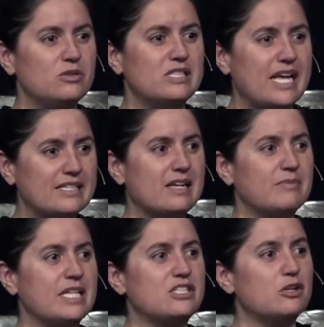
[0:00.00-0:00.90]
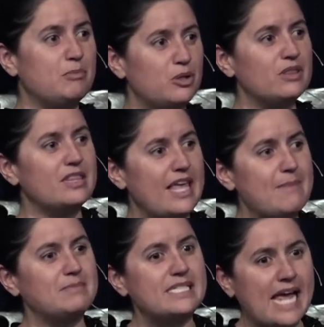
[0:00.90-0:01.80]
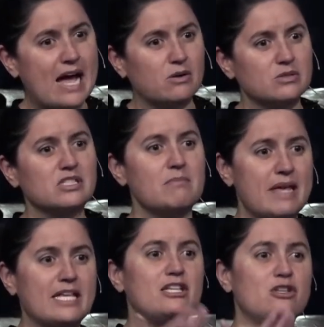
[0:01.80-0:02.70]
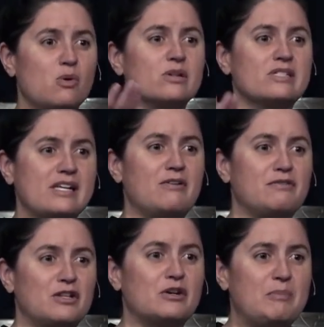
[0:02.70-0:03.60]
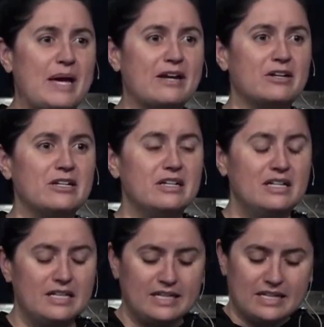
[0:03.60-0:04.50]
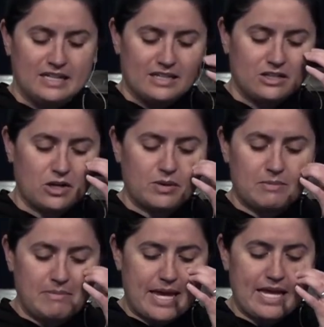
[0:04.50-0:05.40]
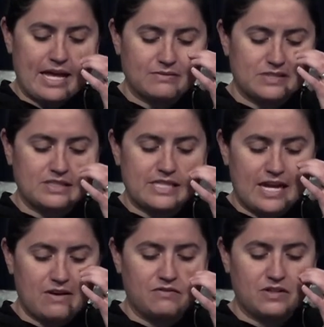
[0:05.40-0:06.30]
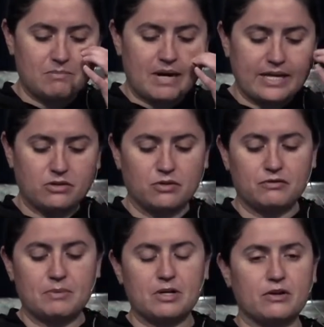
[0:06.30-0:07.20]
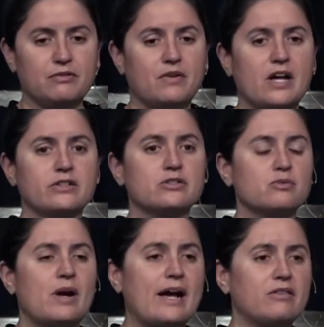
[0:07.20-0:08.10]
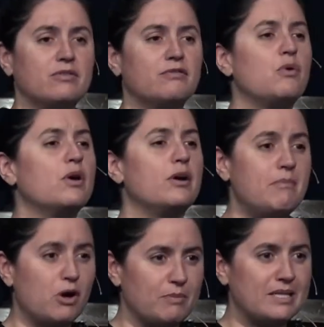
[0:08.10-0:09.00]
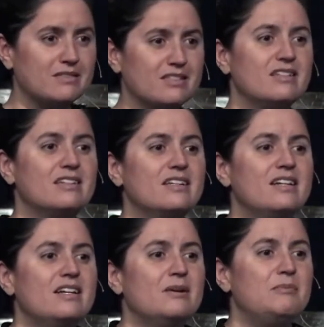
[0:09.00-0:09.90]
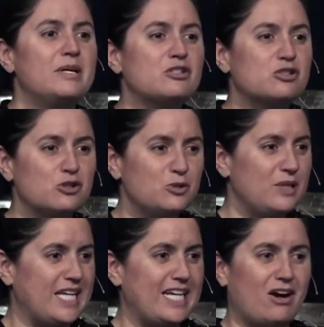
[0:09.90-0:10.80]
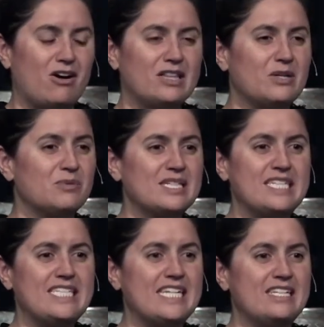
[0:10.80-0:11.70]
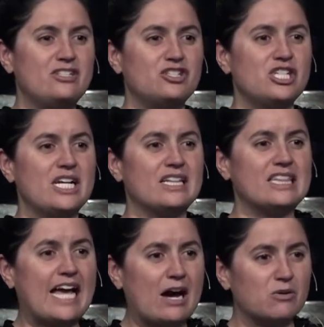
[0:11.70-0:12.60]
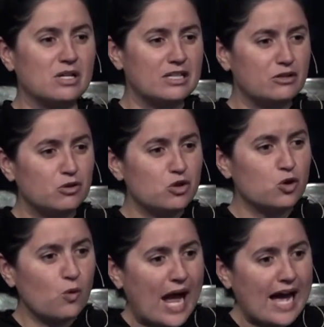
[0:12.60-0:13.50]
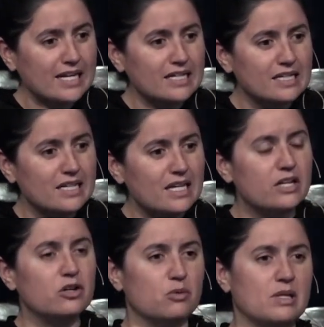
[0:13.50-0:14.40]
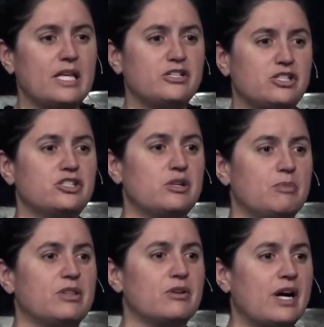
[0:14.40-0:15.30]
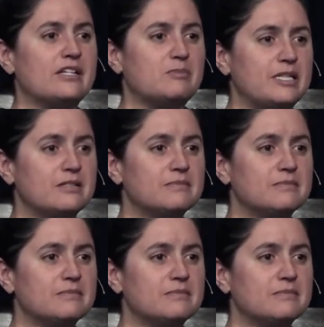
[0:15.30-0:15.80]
say something to put them down to make yourself look better, you know, it may have saved Michael from her father's wrath for a moment, but truly, all it really did, she allowed a little crack in her relationship with her husband.